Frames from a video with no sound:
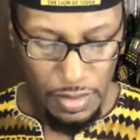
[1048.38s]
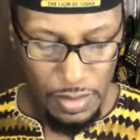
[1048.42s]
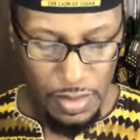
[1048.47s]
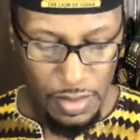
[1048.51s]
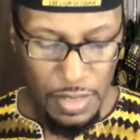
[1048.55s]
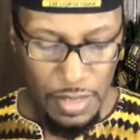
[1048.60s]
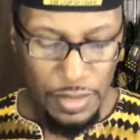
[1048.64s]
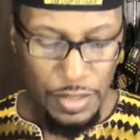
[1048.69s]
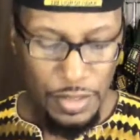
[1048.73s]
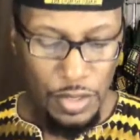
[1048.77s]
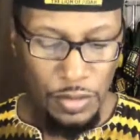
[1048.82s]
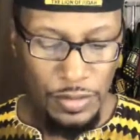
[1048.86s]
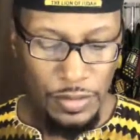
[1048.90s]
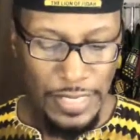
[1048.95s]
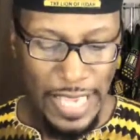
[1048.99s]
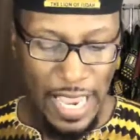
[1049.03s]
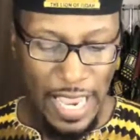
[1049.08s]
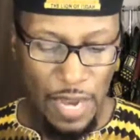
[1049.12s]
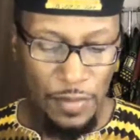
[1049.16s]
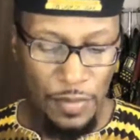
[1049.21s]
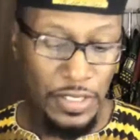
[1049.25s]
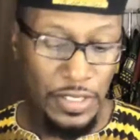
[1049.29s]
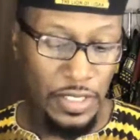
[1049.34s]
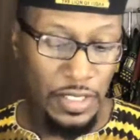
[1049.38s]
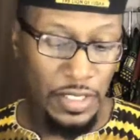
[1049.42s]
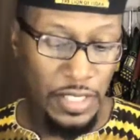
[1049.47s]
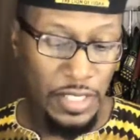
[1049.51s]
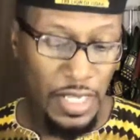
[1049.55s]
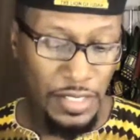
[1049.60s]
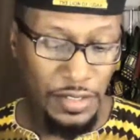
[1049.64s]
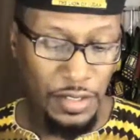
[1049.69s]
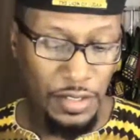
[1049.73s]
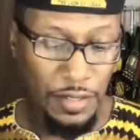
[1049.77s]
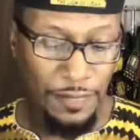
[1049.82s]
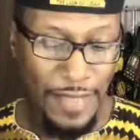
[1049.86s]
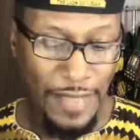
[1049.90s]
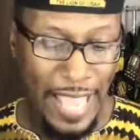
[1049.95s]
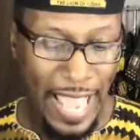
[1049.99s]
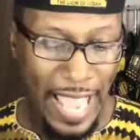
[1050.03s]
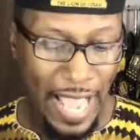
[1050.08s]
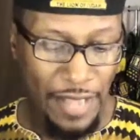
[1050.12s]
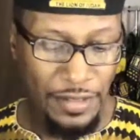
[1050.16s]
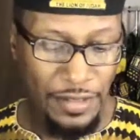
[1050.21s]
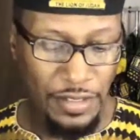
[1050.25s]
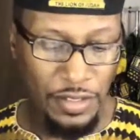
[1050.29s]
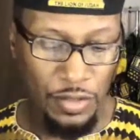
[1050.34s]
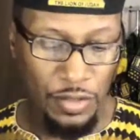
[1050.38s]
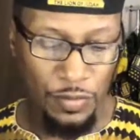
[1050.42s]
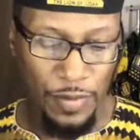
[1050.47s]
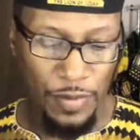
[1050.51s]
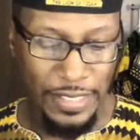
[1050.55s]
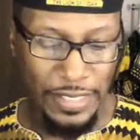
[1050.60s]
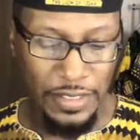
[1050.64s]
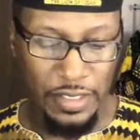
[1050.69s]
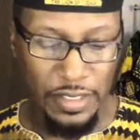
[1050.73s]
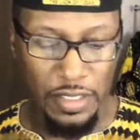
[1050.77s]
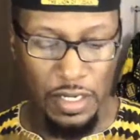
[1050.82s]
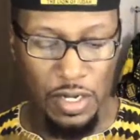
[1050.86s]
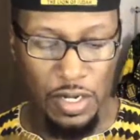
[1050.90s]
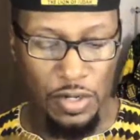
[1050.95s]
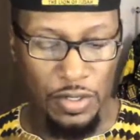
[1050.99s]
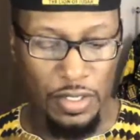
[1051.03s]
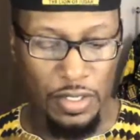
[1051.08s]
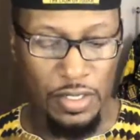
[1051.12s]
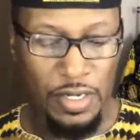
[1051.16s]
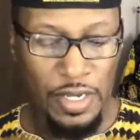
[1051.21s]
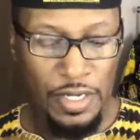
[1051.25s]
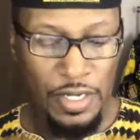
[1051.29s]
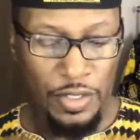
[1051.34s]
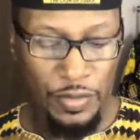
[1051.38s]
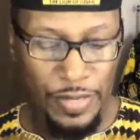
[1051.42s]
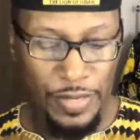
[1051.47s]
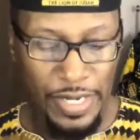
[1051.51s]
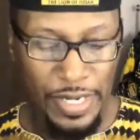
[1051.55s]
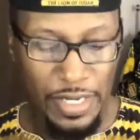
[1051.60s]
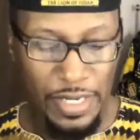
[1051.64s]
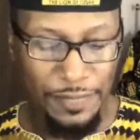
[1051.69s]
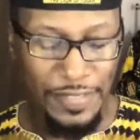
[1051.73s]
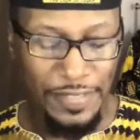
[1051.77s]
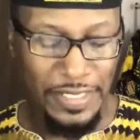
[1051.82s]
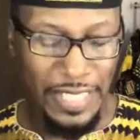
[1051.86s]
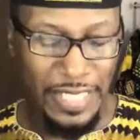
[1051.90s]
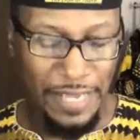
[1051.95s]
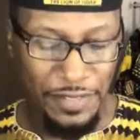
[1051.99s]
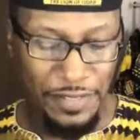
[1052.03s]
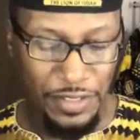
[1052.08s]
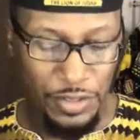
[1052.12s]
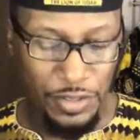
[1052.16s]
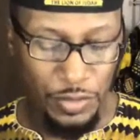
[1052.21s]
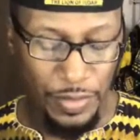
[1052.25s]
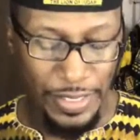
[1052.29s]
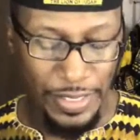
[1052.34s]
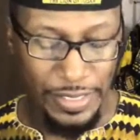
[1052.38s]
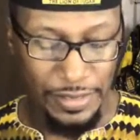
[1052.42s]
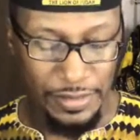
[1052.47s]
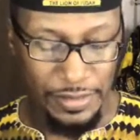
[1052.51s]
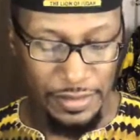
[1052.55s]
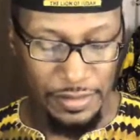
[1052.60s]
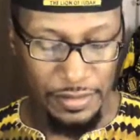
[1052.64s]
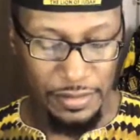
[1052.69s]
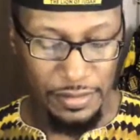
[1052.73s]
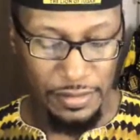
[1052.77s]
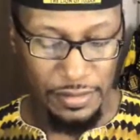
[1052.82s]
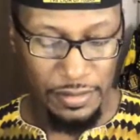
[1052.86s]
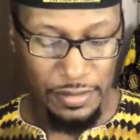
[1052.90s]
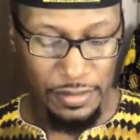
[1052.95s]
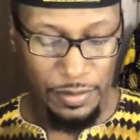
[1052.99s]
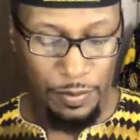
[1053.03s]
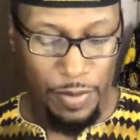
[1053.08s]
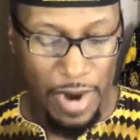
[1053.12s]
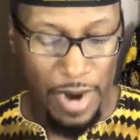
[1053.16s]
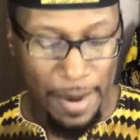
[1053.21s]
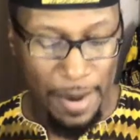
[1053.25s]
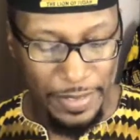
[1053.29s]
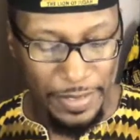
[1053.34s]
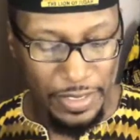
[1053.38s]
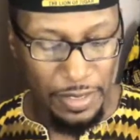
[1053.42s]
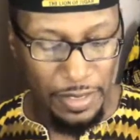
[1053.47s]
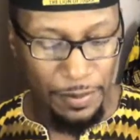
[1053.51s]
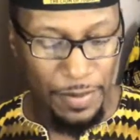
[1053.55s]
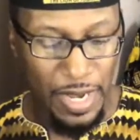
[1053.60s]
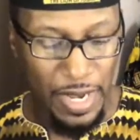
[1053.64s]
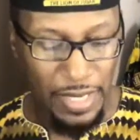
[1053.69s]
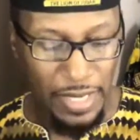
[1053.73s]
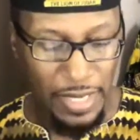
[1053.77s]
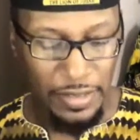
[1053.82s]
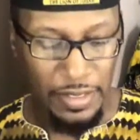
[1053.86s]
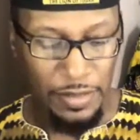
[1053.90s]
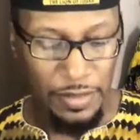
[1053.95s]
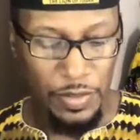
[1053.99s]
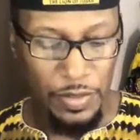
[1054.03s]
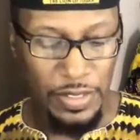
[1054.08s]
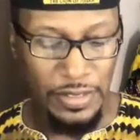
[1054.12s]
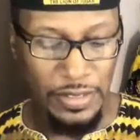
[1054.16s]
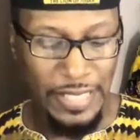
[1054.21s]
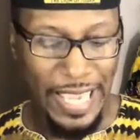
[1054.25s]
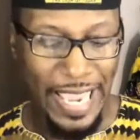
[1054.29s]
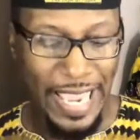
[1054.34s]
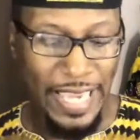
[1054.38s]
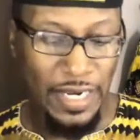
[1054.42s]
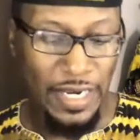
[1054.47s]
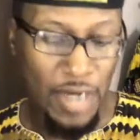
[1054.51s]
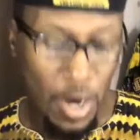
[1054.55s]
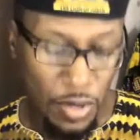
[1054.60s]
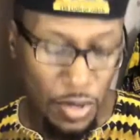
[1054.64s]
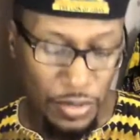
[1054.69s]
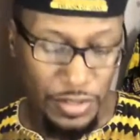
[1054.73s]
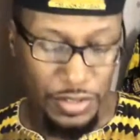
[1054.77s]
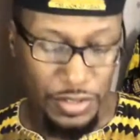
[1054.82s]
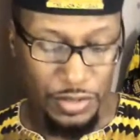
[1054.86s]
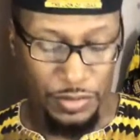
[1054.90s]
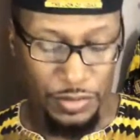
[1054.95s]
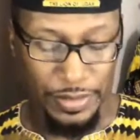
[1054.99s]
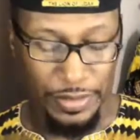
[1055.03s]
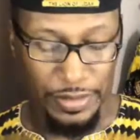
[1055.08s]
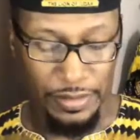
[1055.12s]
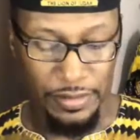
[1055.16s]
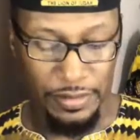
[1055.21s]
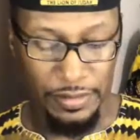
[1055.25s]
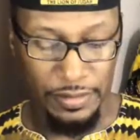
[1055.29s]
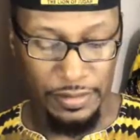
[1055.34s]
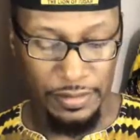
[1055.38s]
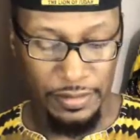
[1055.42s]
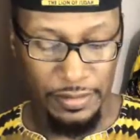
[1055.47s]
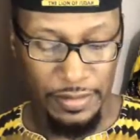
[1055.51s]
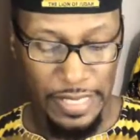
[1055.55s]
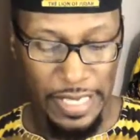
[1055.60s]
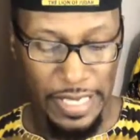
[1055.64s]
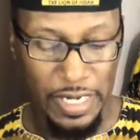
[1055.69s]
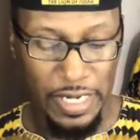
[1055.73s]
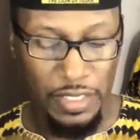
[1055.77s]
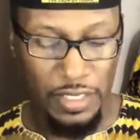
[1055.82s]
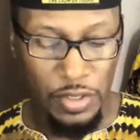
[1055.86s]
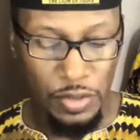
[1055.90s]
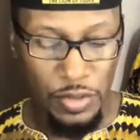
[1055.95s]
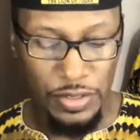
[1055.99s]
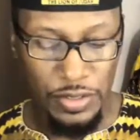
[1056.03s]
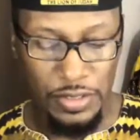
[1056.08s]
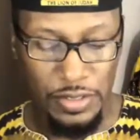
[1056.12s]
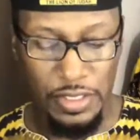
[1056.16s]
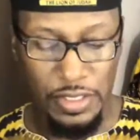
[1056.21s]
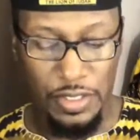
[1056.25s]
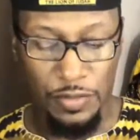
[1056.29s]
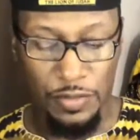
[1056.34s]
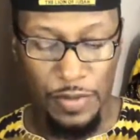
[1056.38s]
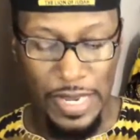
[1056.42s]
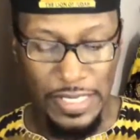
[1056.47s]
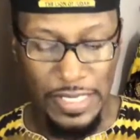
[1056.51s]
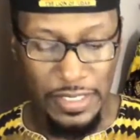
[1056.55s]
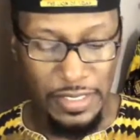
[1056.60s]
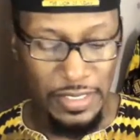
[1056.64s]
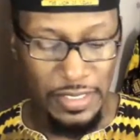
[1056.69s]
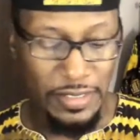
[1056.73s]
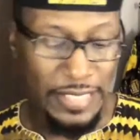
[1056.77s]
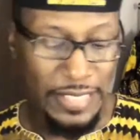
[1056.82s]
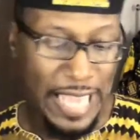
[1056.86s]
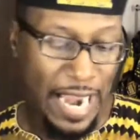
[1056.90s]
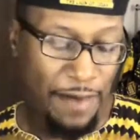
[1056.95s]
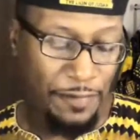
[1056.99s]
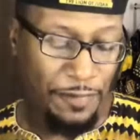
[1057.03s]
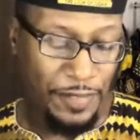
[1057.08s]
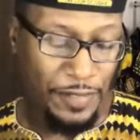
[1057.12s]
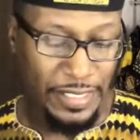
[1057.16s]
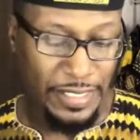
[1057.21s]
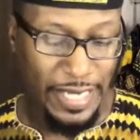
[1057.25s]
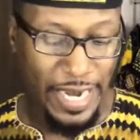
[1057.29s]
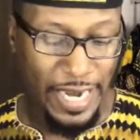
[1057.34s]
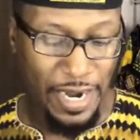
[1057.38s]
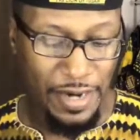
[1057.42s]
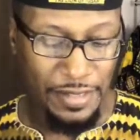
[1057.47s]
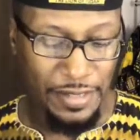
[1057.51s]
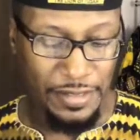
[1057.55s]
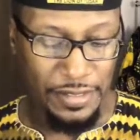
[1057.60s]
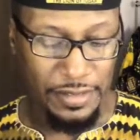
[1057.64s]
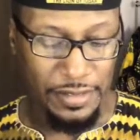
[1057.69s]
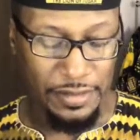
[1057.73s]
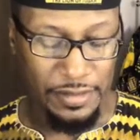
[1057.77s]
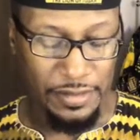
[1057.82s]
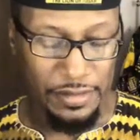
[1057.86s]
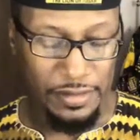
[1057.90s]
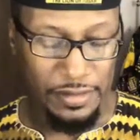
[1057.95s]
Newtown was a cluster of houses erected along a grid of 11 streets. Prominent among them was Angola Street, an allusion to the residents' African heritage.